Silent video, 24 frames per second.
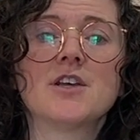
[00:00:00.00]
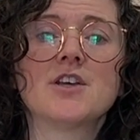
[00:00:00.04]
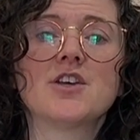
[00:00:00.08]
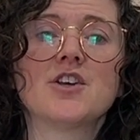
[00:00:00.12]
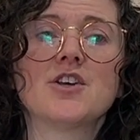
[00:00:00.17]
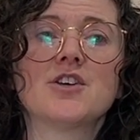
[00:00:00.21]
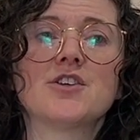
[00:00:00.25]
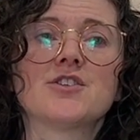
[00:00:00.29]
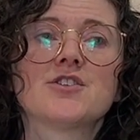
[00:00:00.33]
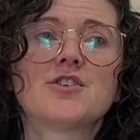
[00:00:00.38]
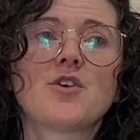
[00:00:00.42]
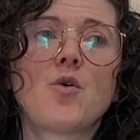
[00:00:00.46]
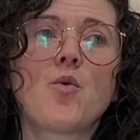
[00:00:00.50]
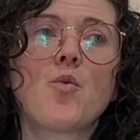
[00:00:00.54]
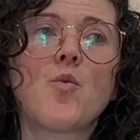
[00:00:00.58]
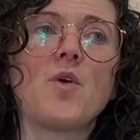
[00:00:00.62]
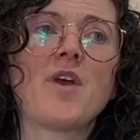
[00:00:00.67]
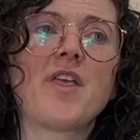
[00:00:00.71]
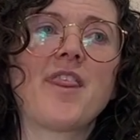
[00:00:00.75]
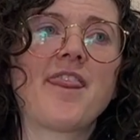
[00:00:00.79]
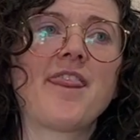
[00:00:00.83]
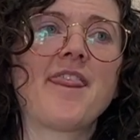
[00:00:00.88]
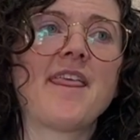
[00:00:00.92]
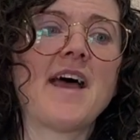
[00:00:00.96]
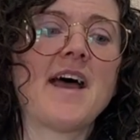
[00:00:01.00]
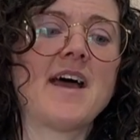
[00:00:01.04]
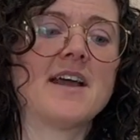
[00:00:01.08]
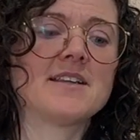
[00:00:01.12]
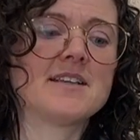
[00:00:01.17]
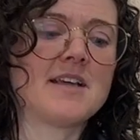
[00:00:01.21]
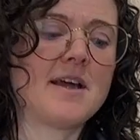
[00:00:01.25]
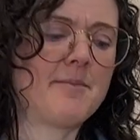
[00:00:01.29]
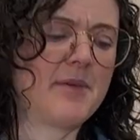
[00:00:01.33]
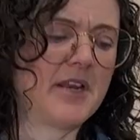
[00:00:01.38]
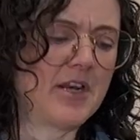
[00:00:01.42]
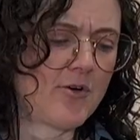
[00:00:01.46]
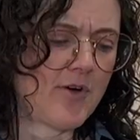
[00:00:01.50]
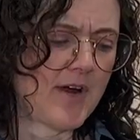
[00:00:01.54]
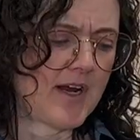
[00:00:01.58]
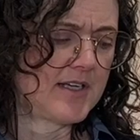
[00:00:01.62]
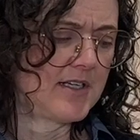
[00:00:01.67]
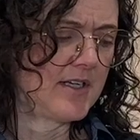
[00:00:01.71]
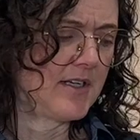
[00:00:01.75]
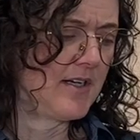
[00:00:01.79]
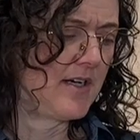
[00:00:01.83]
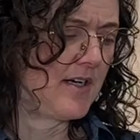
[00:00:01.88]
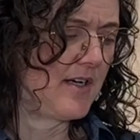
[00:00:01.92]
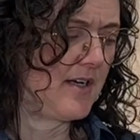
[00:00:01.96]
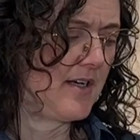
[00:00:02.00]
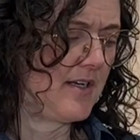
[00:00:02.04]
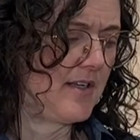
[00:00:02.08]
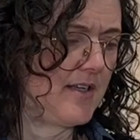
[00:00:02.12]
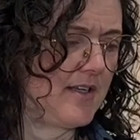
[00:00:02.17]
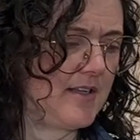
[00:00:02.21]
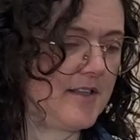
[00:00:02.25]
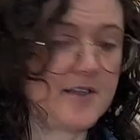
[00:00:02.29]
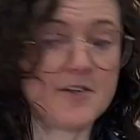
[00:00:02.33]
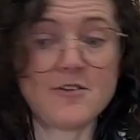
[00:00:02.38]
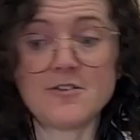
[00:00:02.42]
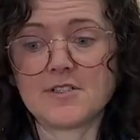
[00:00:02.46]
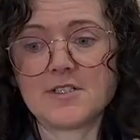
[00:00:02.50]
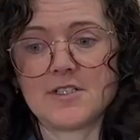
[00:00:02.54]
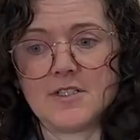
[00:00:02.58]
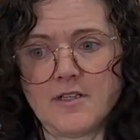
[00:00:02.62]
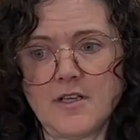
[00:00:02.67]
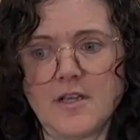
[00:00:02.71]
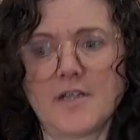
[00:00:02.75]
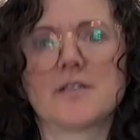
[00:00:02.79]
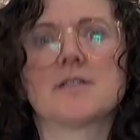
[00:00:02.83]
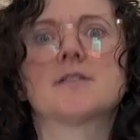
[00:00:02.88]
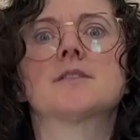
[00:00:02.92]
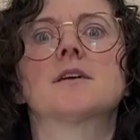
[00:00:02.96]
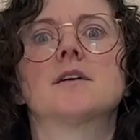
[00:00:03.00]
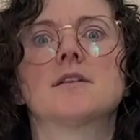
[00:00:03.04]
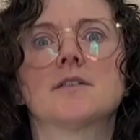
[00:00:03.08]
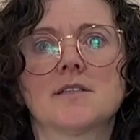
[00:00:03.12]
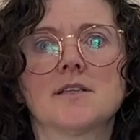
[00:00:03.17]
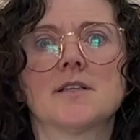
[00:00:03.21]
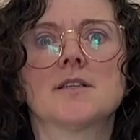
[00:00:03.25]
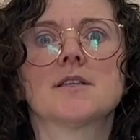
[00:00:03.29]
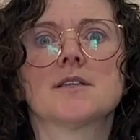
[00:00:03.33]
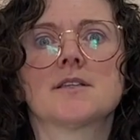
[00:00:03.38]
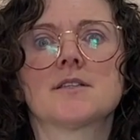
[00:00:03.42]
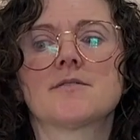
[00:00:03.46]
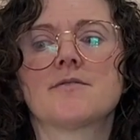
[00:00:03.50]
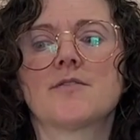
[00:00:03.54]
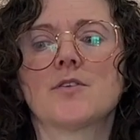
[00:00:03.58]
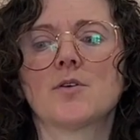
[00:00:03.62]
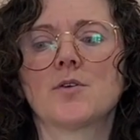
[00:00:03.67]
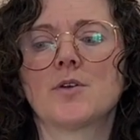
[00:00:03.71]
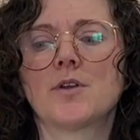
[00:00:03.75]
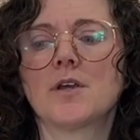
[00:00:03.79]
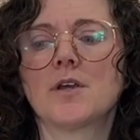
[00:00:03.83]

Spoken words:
So with that, I mean, granted, there is a lot of salt in this food.